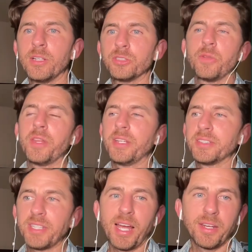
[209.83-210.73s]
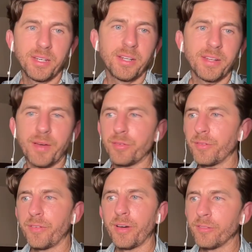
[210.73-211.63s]
So they decided on after the
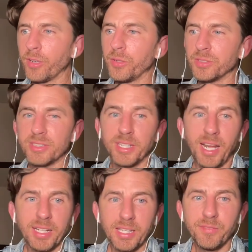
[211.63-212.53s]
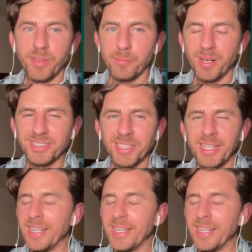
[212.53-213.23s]
final rose to not give them much.